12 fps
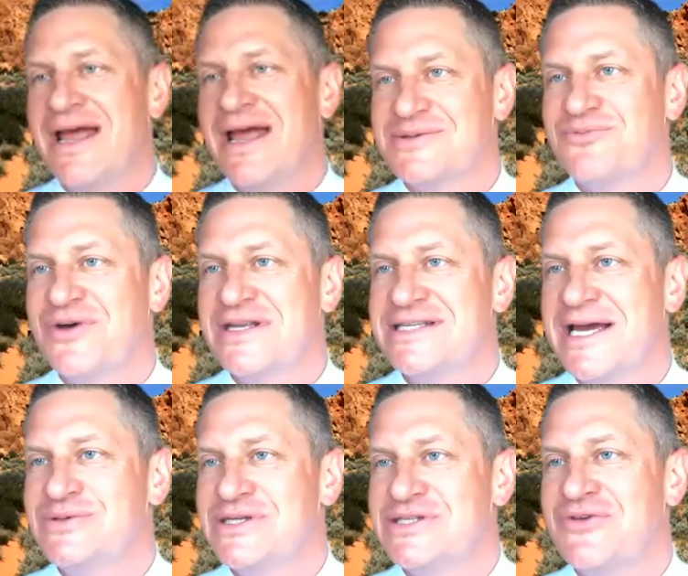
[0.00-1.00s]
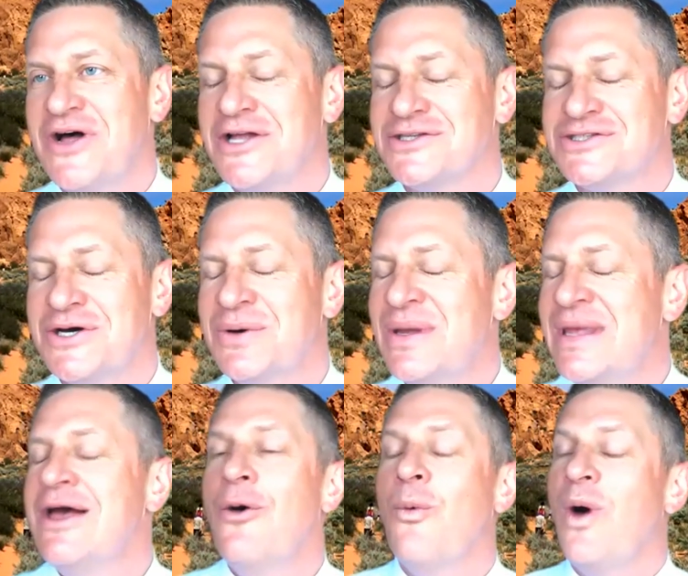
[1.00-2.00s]
to have some fun times this fall. So,
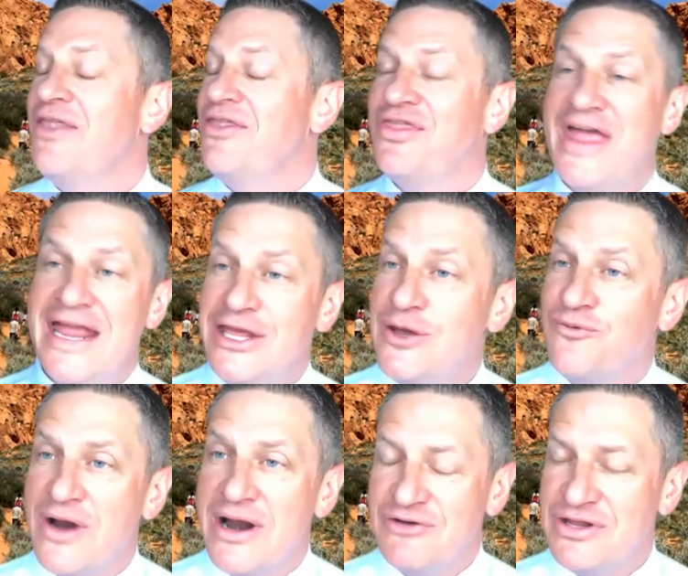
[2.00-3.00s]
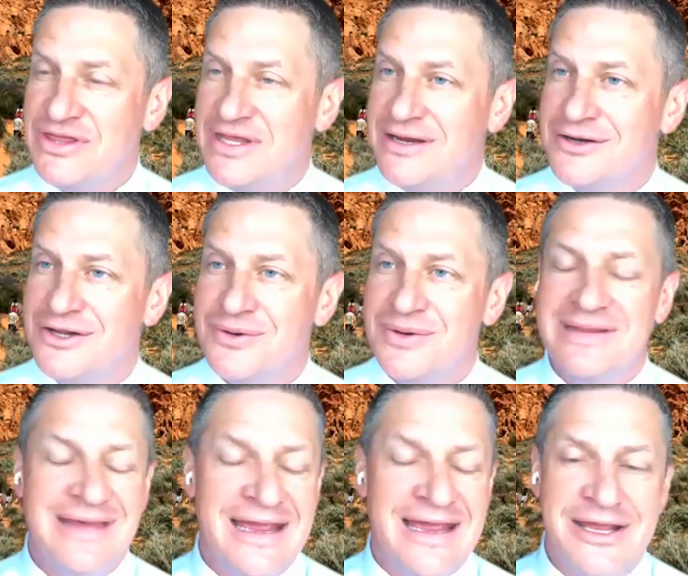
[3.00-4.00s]
one, thank you for everything you're doing.
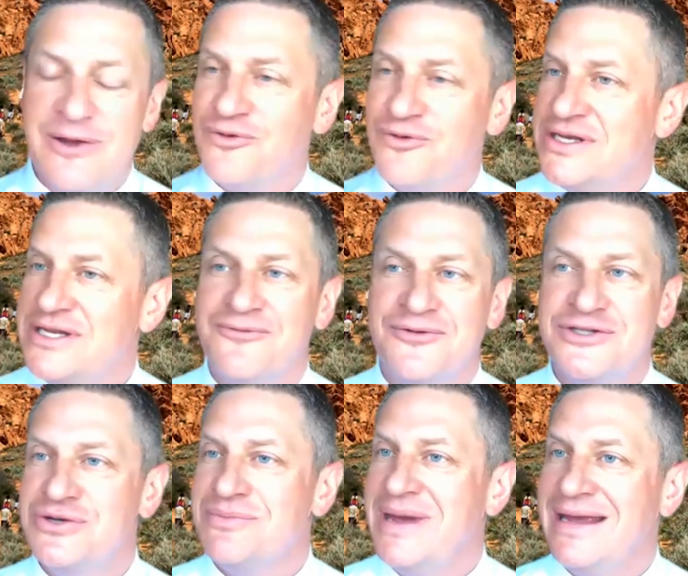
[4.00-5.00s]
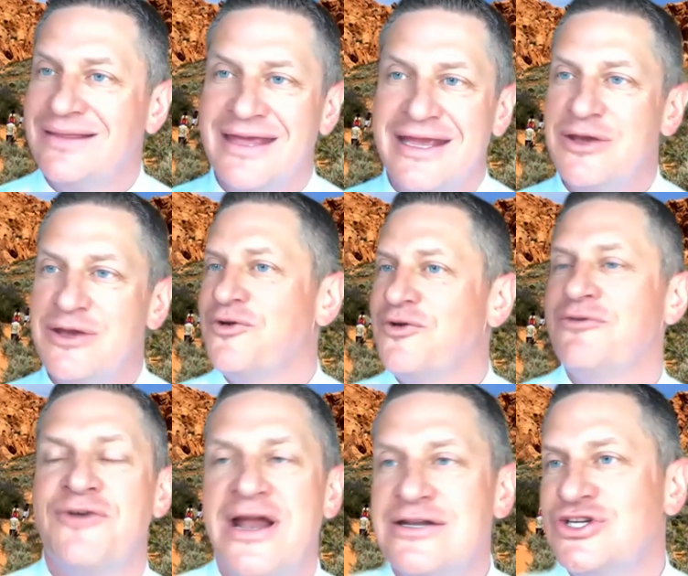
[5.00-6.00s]
Thank you for the difference you make. Thank you for your
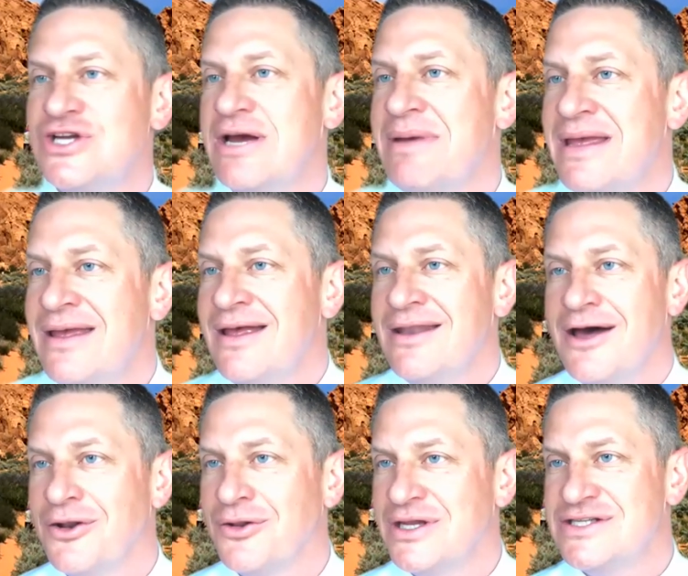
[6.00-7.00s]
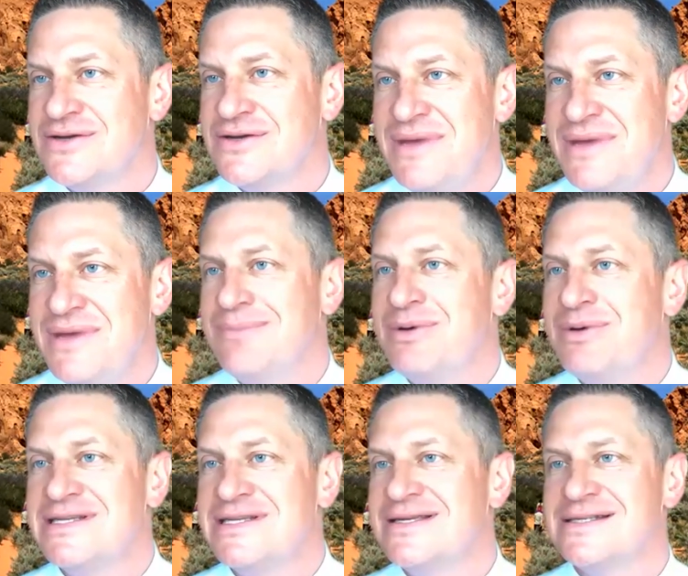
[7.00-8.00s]
friendship not only to me
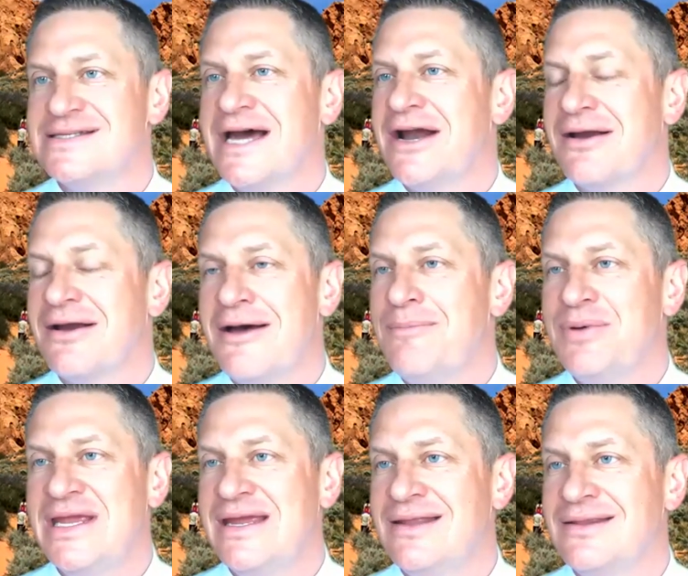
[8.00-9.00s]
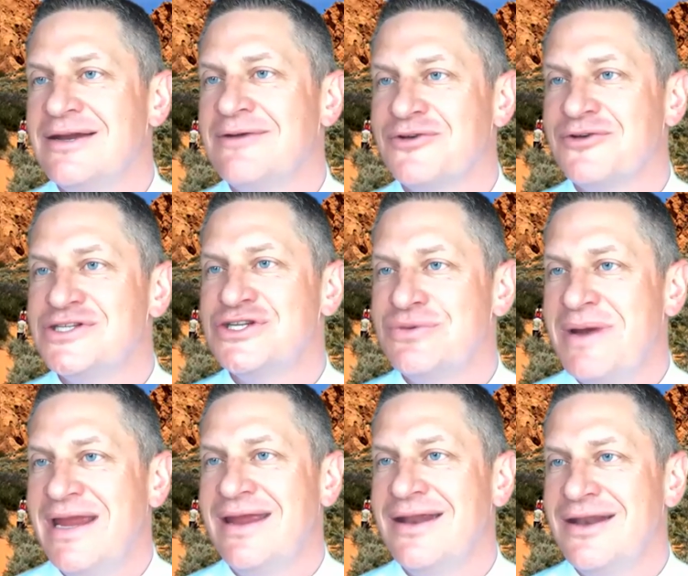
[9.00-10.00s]
but to this entire company and the difference that you're
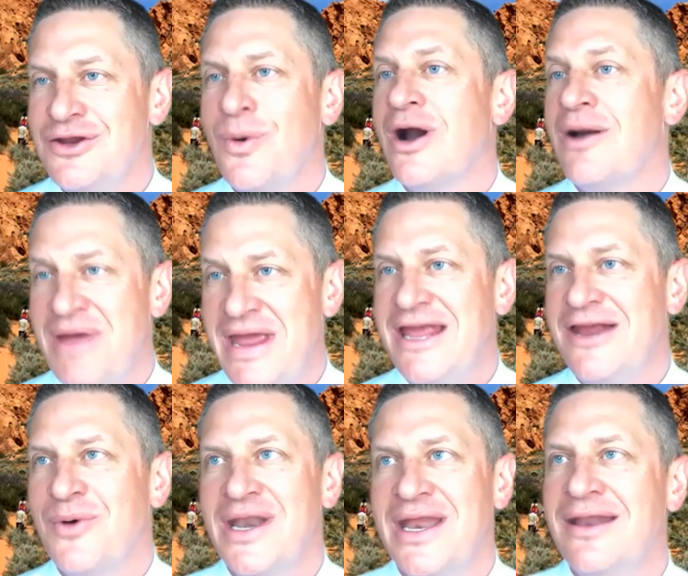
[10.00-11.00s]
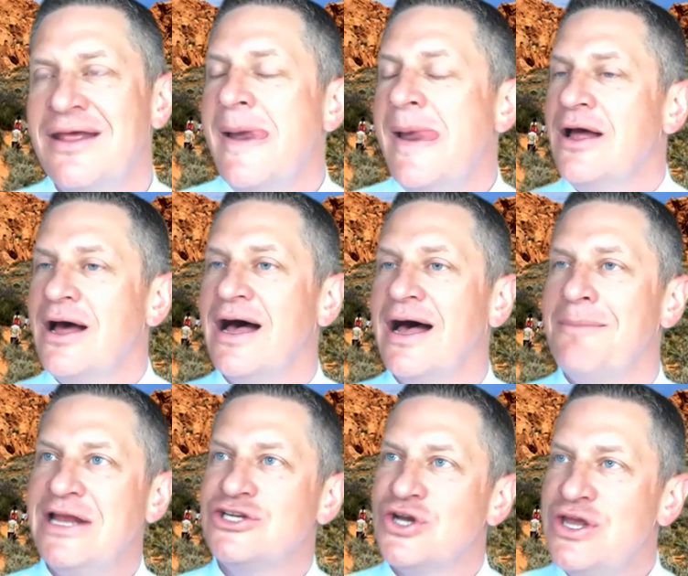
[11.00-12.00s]
making and you are making one and uh,
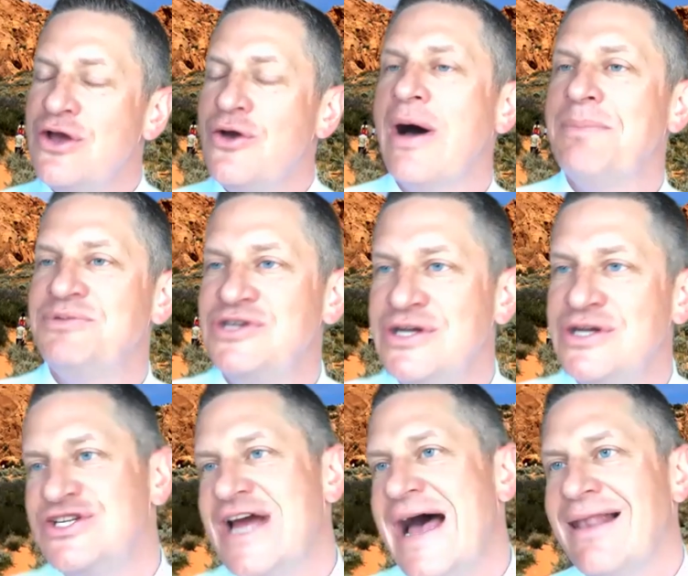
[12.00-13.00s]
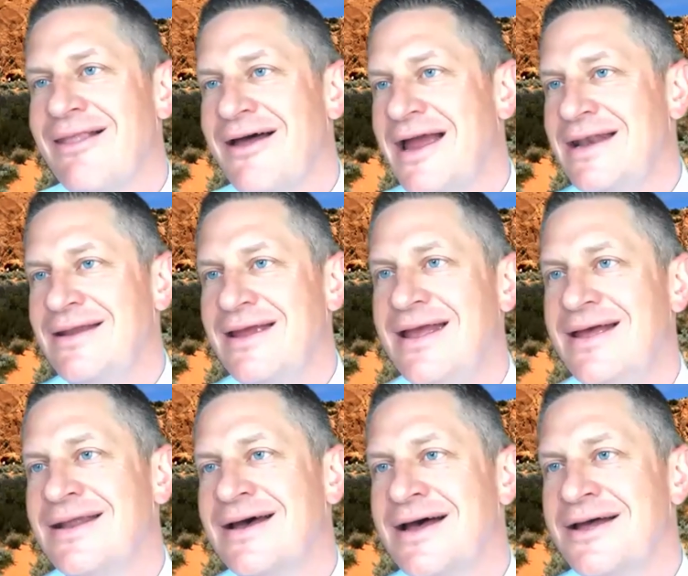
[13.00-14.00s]
make sure you go up to your chat line
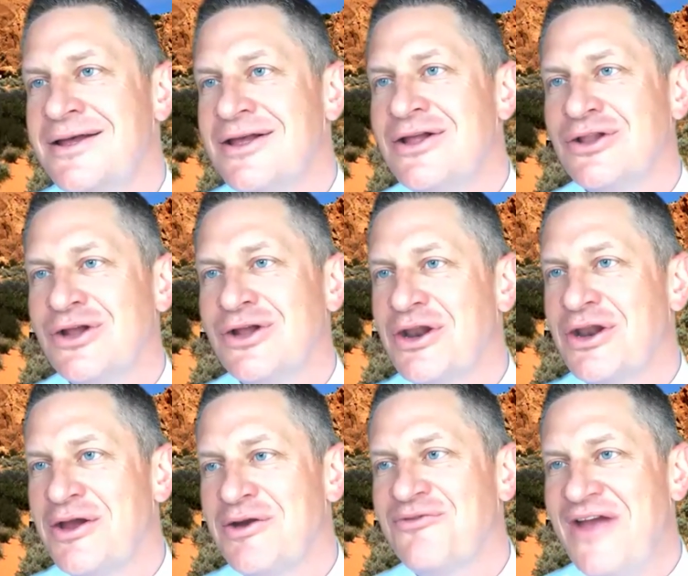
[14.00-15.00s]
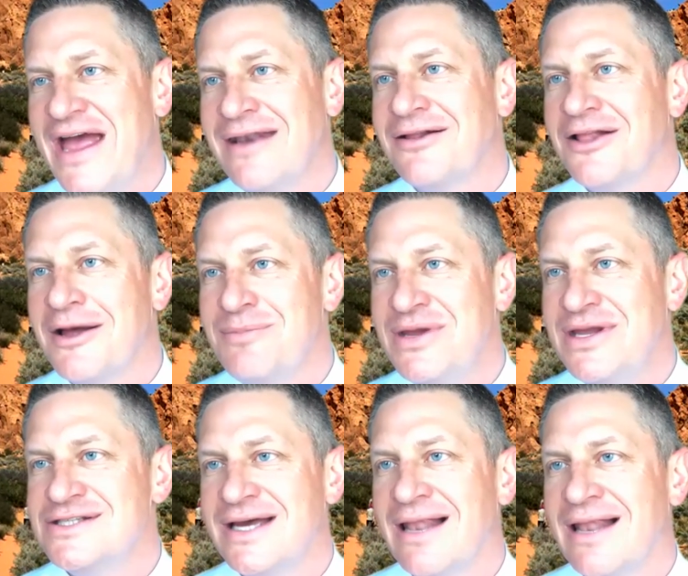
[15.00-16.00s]
and uh, look at all your fan club
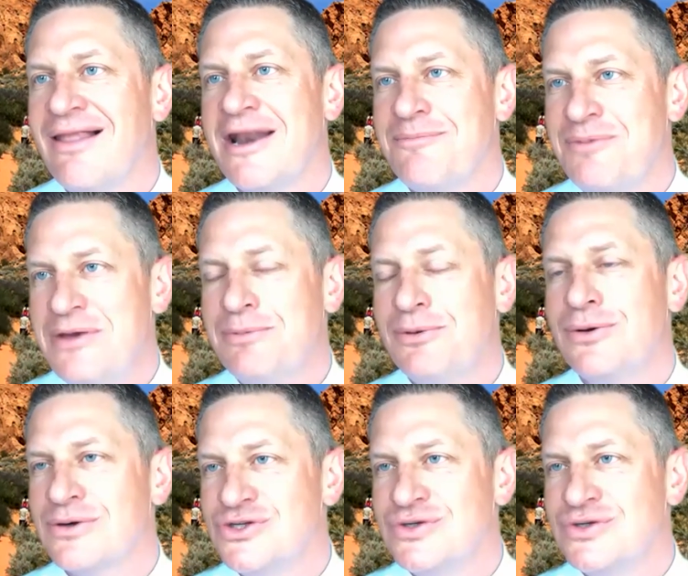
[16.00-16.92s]
because you got a lot of people who are